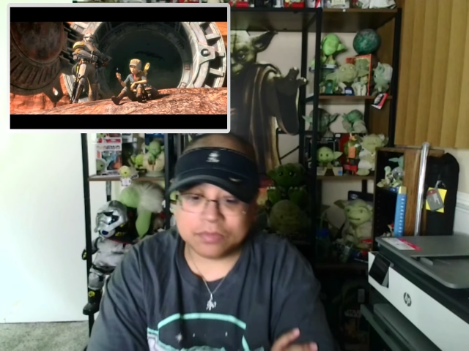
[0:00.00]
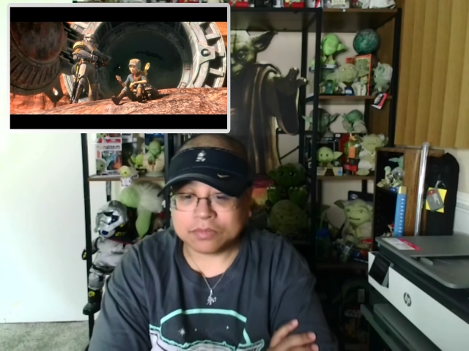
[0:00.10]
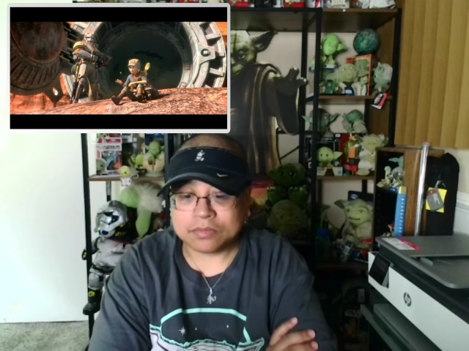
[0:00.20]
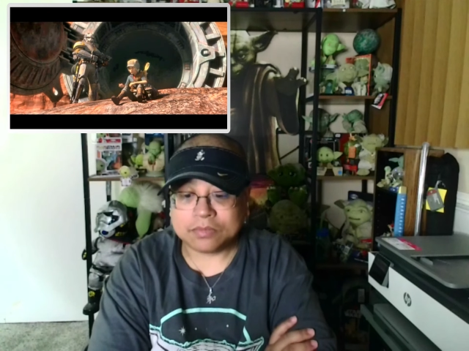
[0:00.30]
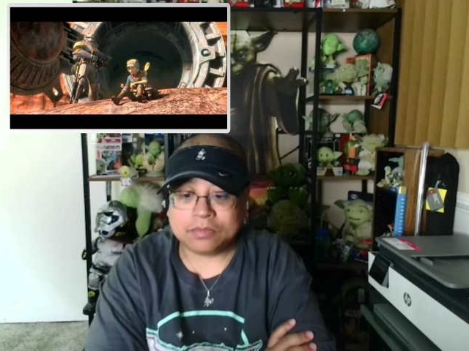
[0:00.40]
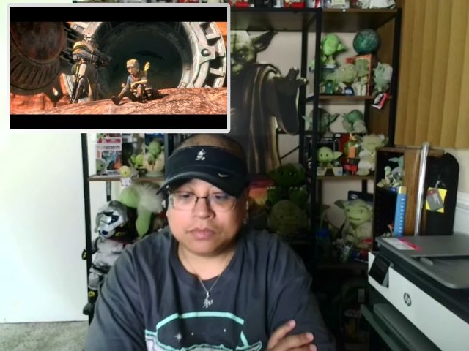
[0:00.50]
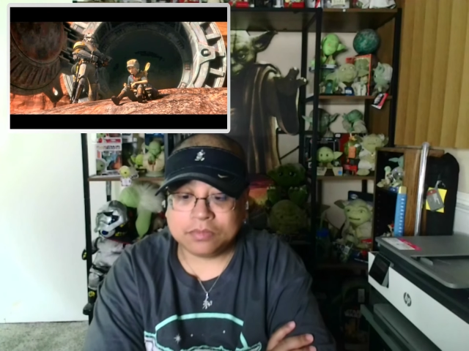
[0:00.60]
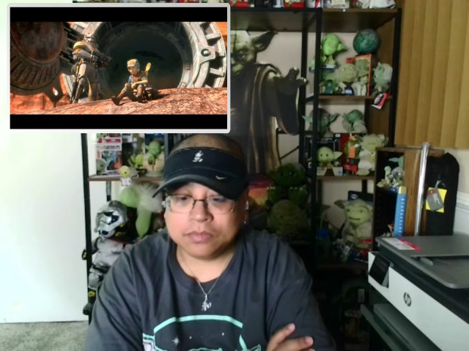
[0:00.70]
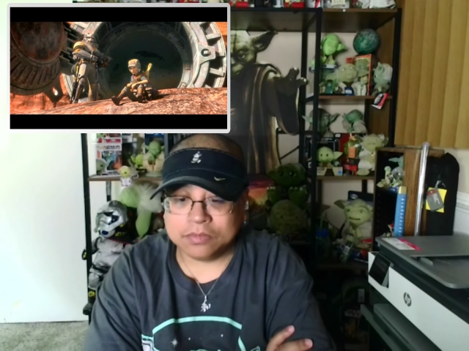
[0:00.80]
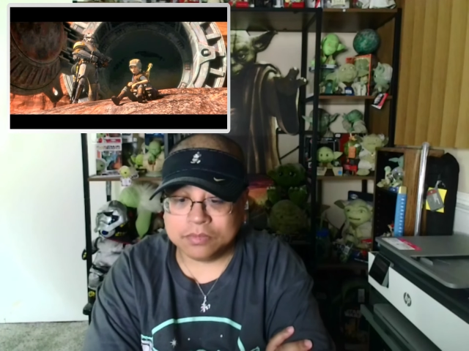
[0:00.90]

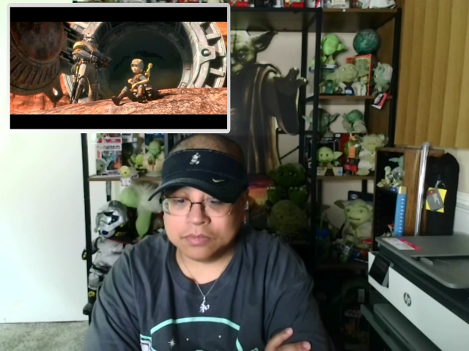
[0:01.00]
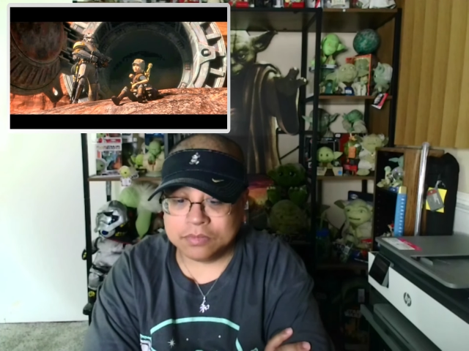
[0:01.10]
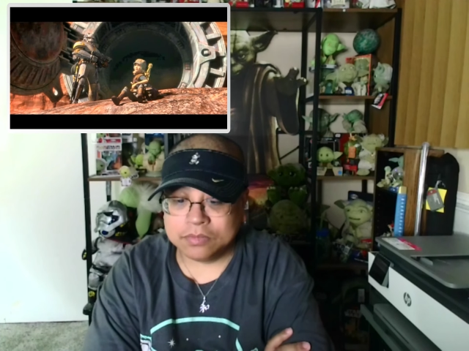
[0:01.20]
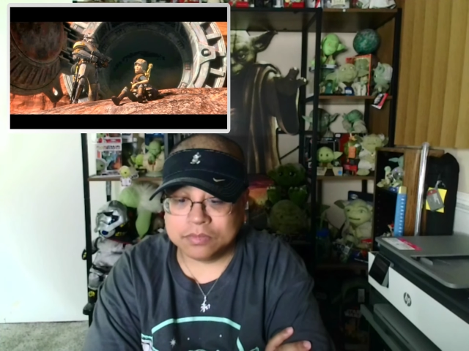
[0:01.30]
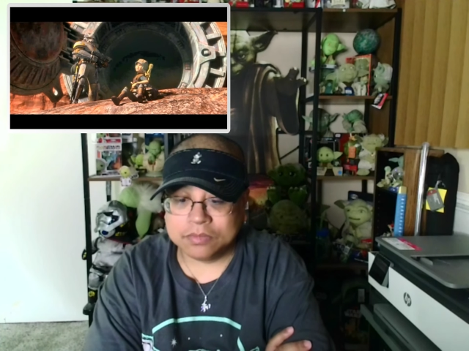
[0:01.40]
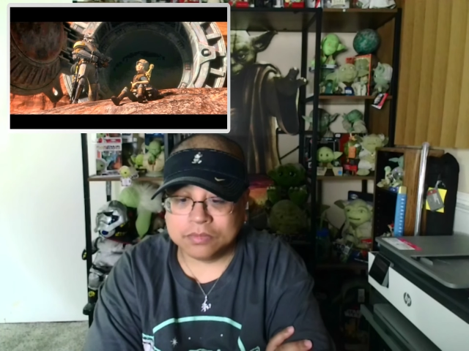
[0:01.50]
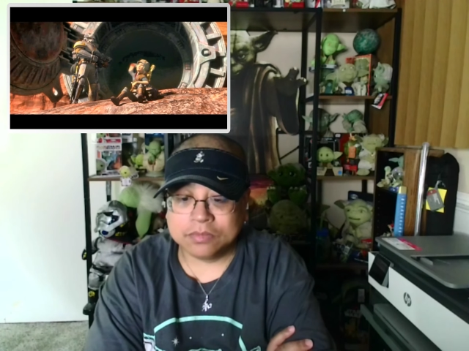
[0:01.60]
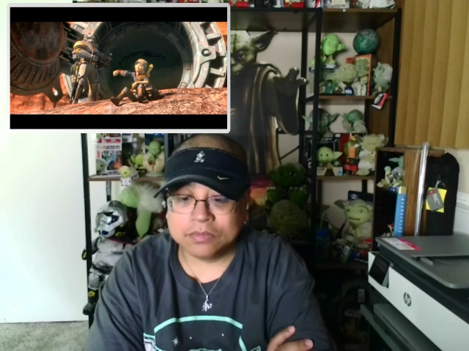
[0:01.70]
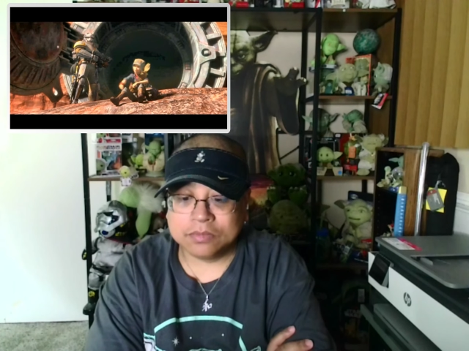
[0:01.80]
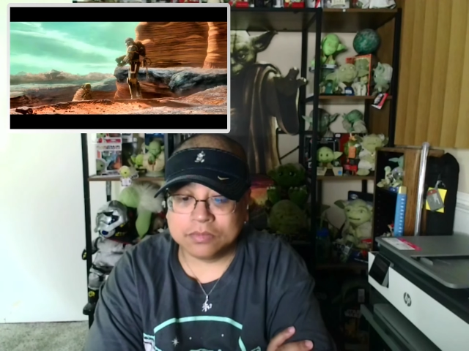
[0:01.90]

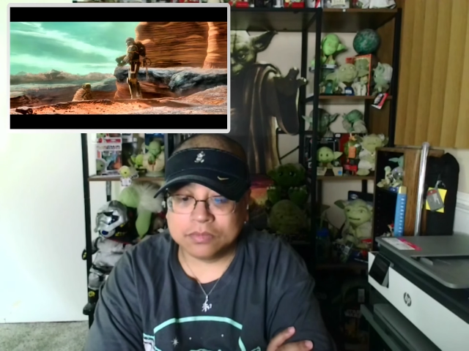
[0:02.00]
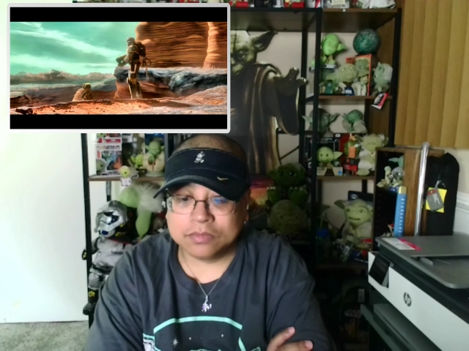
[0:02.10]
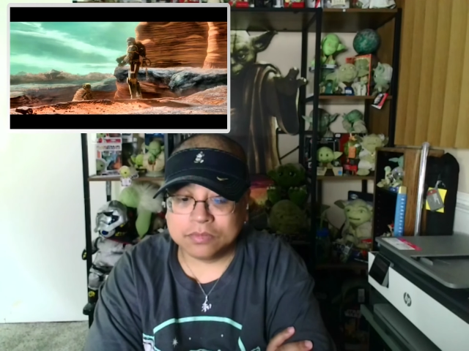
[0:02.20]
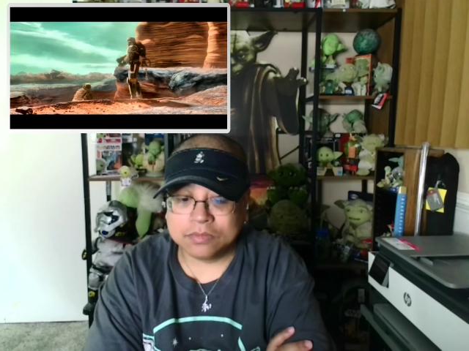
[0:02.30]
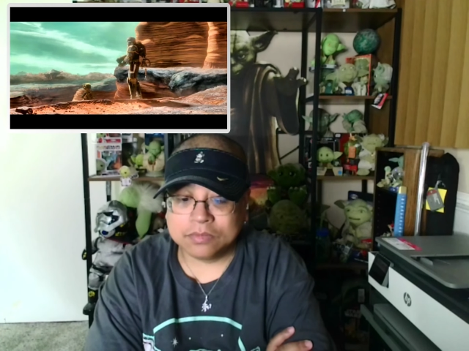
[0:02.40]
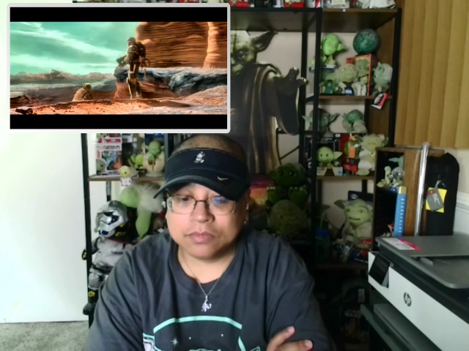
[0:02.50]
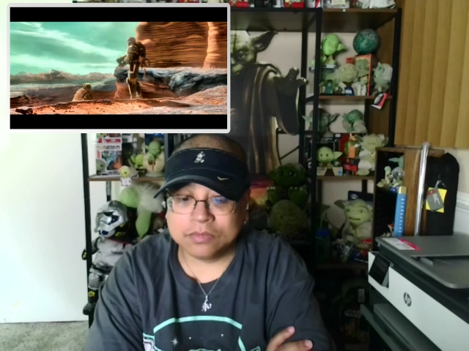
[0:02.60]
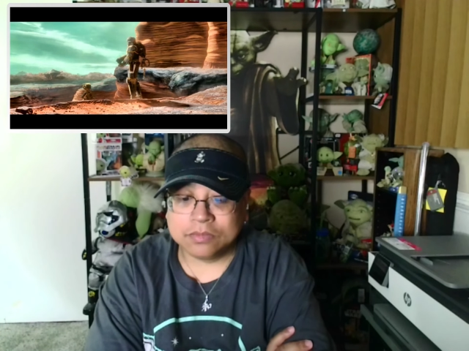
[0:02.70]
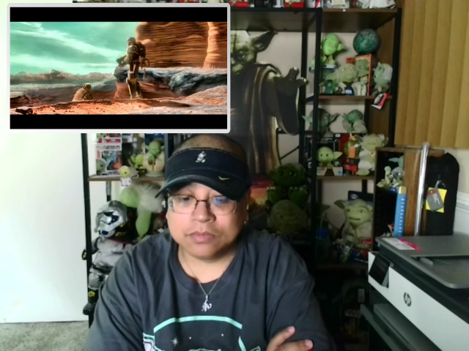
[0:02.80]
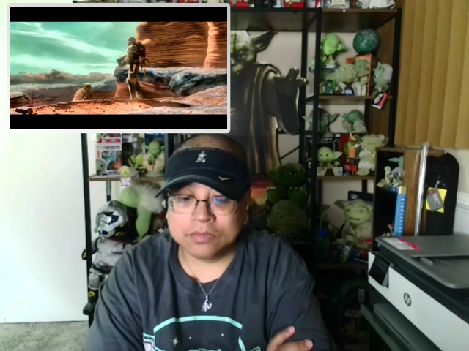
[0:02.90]

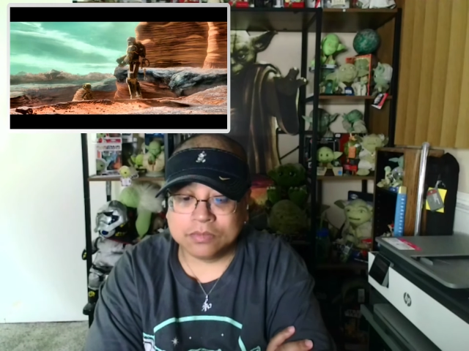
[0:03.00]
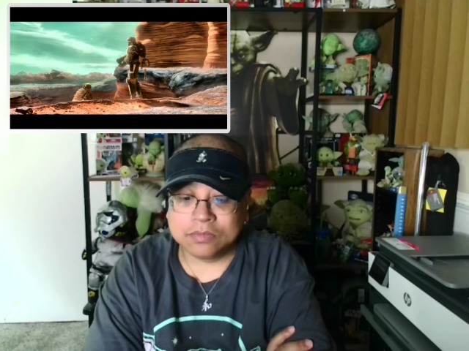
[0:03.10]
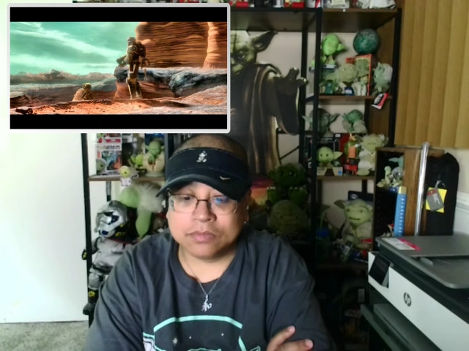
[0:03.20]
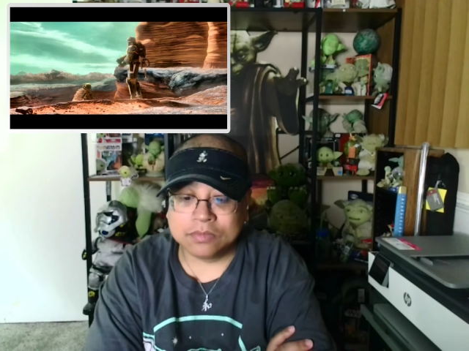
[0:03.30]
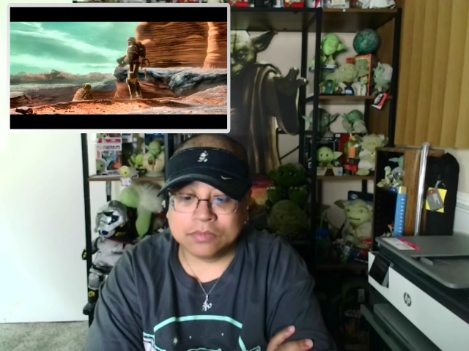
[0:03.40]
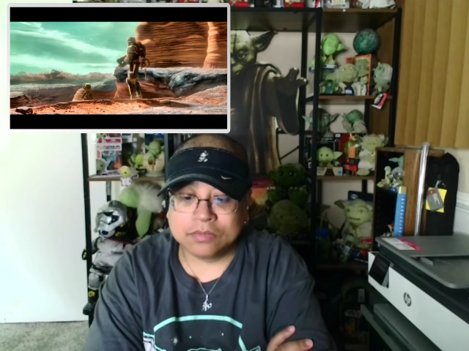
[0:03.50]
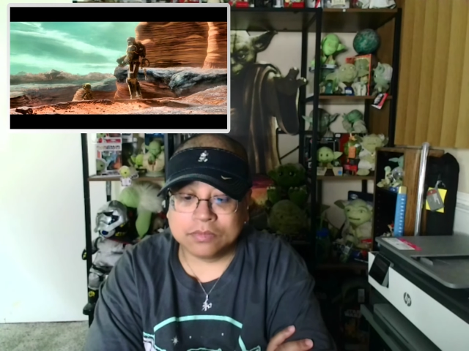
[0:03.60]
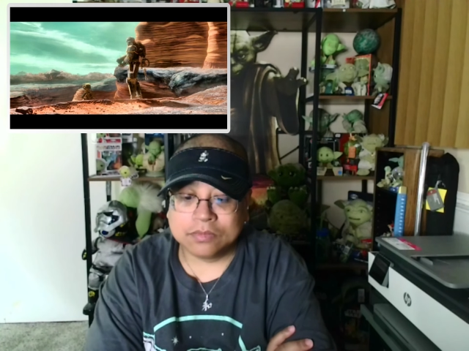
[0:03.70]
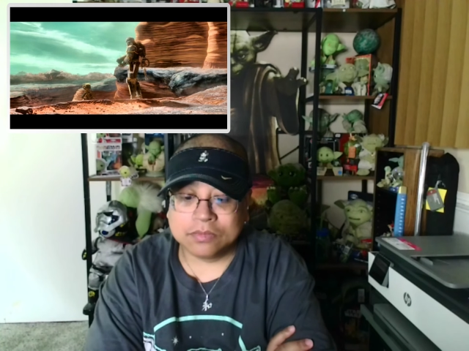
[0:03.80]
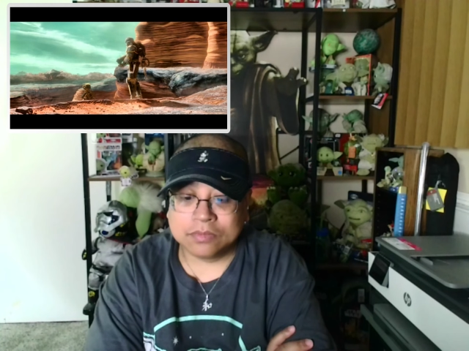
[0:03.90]

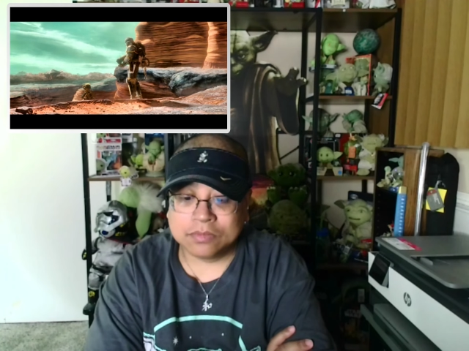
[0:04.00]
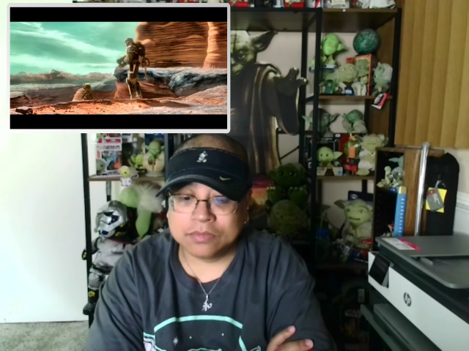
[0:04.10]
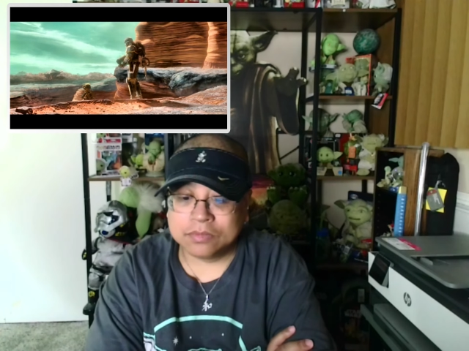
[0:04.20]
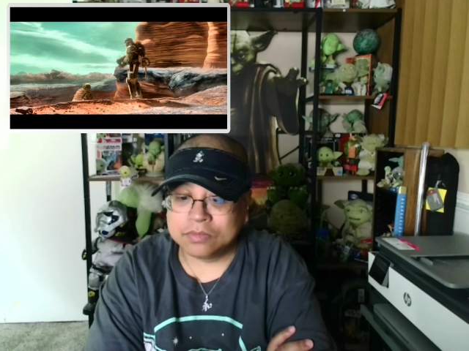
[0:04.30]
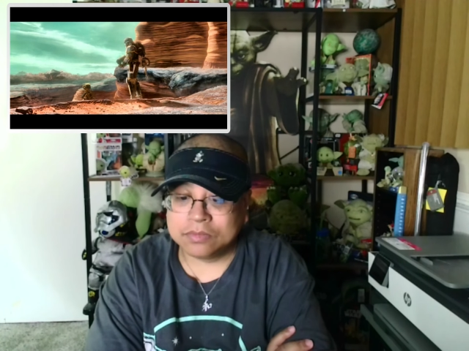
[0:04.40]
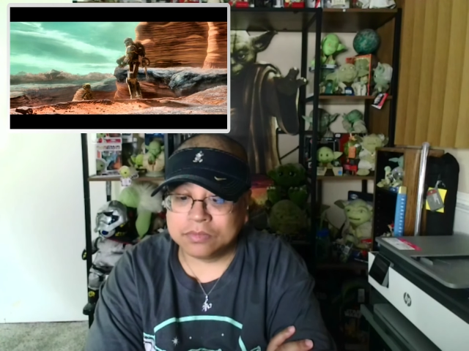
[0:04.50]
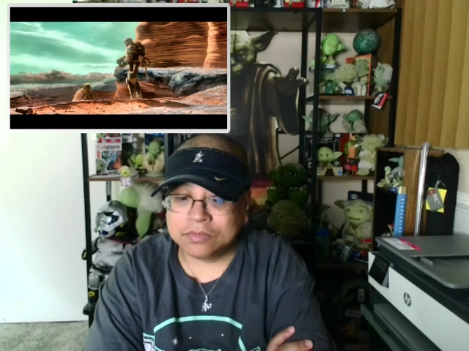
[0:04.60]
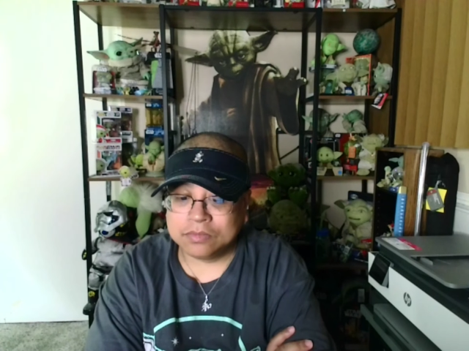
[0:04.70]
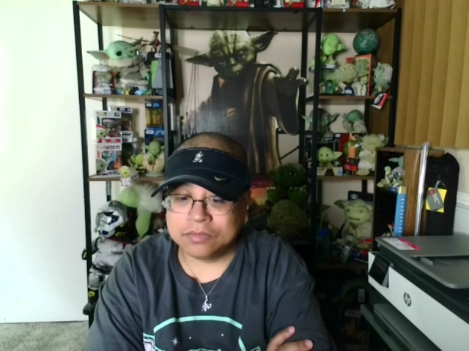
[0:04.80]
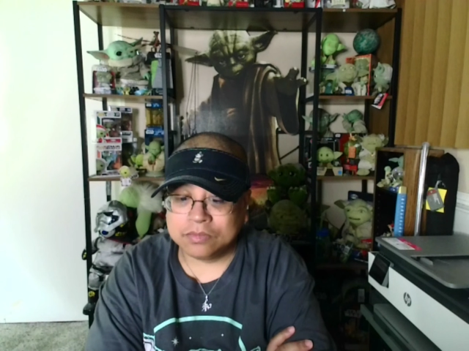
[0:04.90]
[no speech]